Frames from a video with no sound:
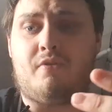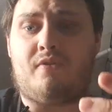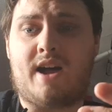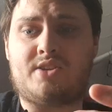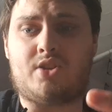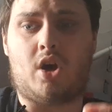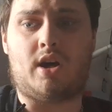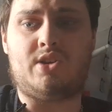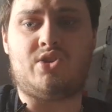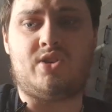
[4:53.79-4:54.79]
fast
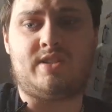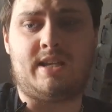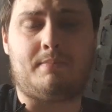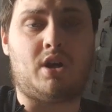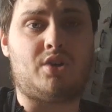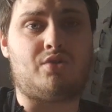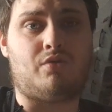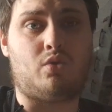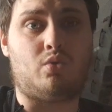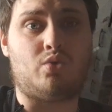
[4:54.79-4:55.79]
highs to deep
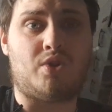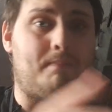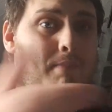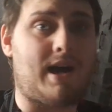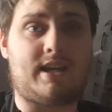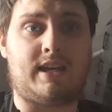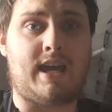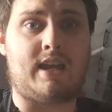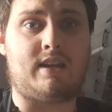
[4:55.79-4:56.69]
gutturals and back again,